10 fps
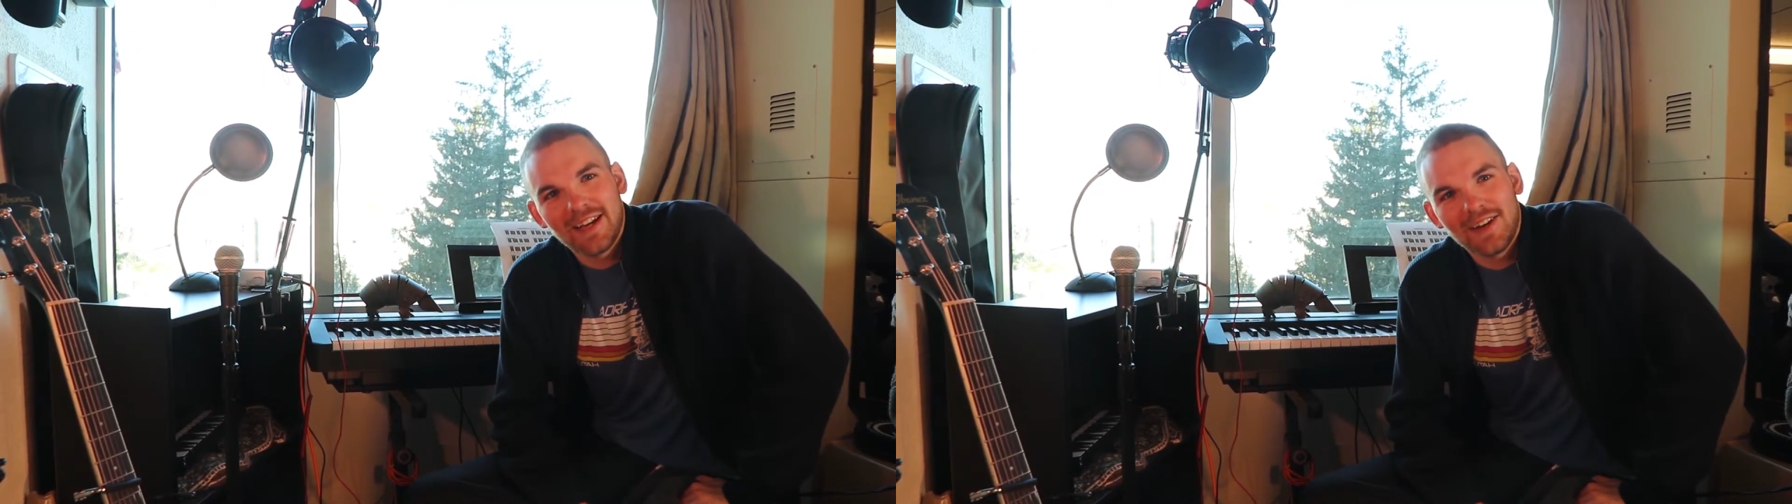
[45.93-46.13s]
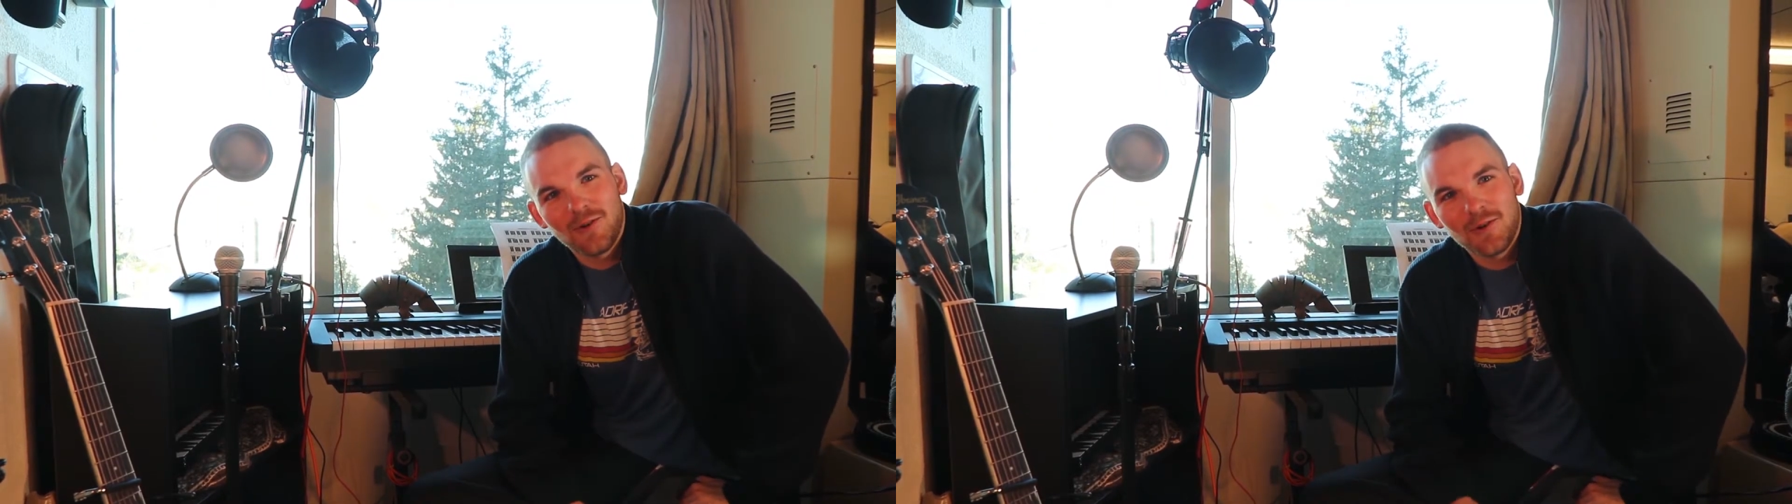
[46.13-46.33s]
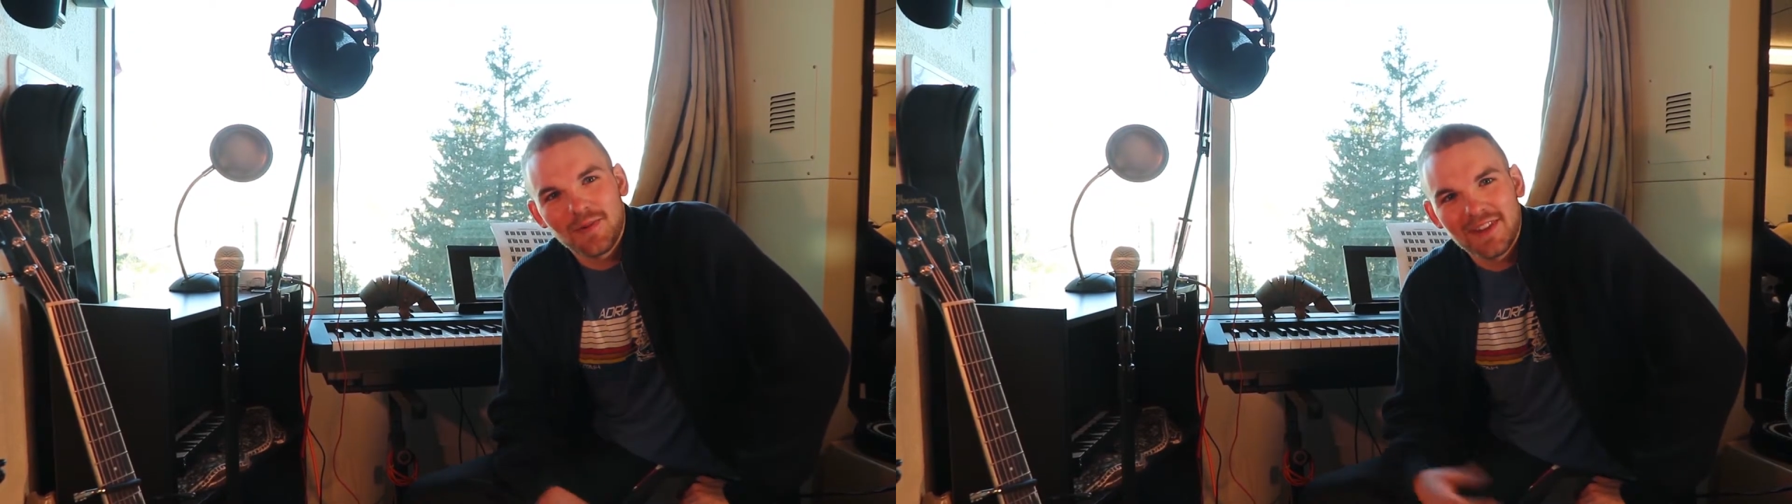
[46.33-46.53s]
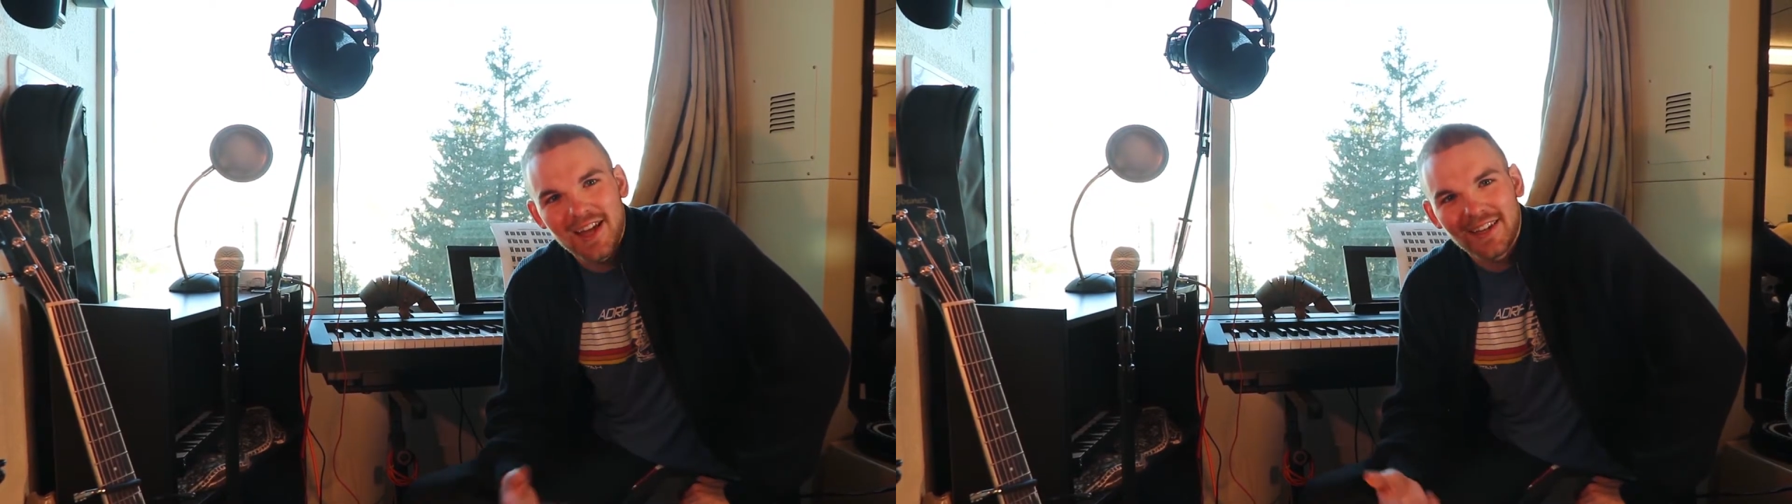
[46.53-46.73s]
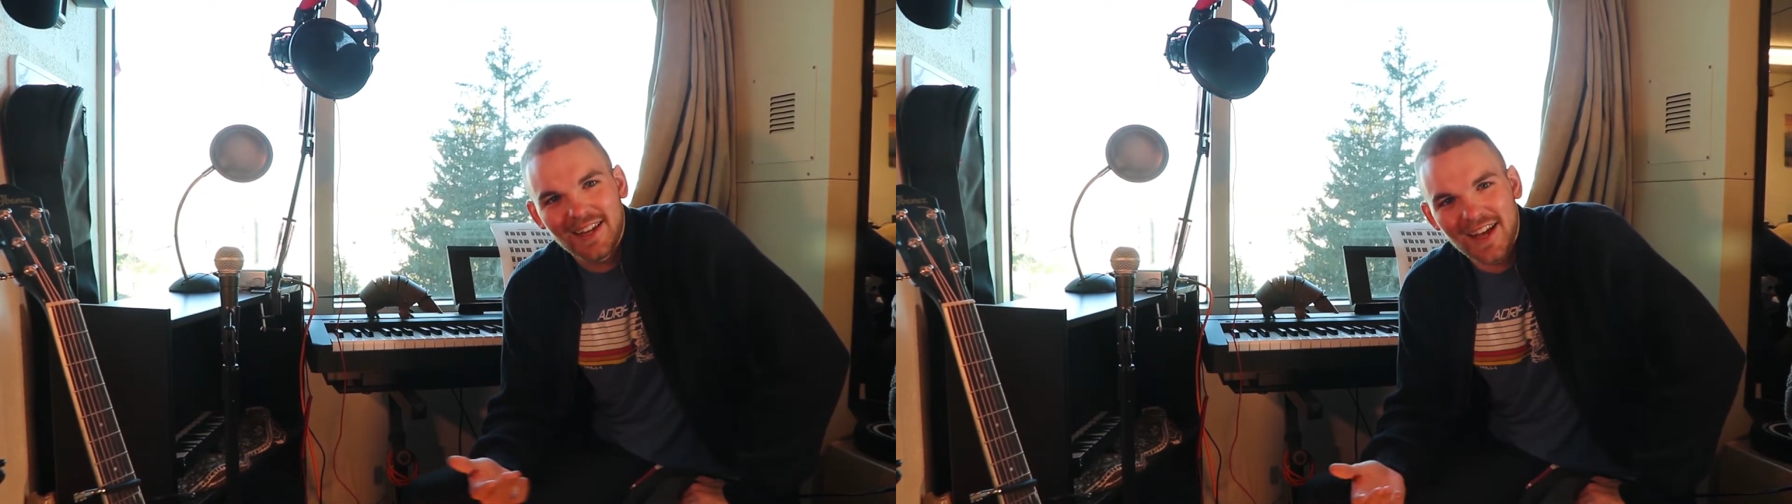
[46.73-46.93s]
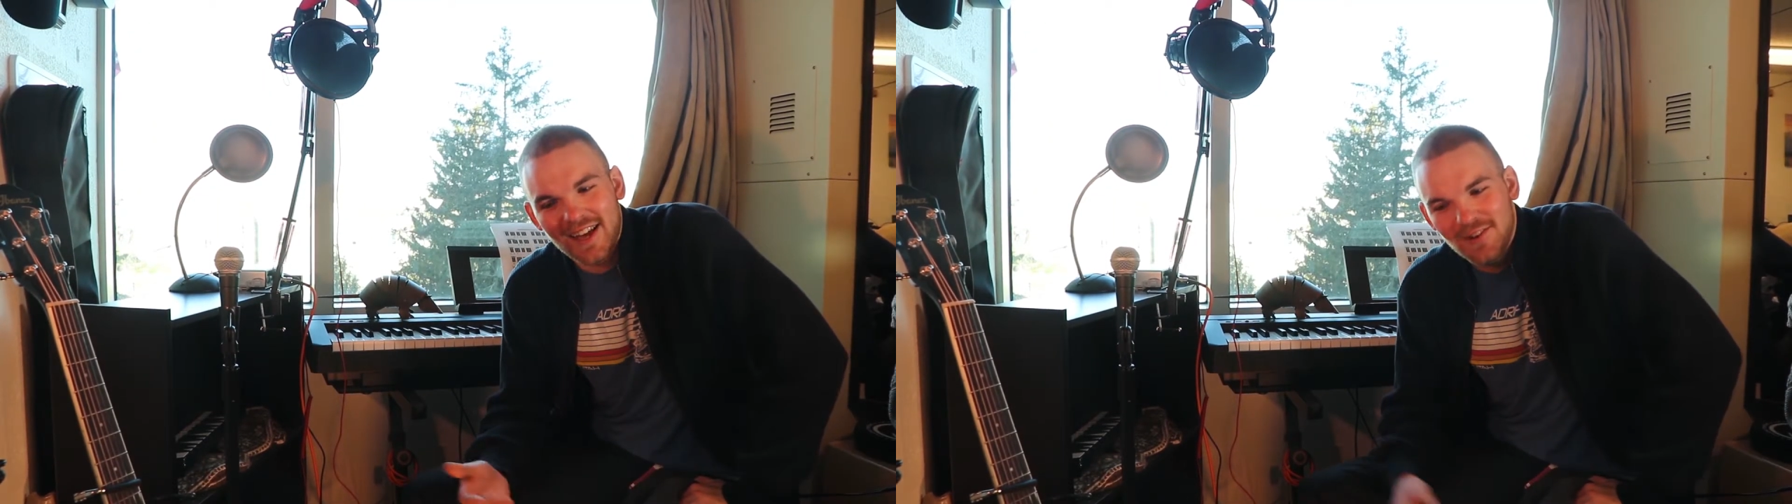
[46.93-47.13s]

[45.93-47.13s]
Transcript: I don't want to be that guy,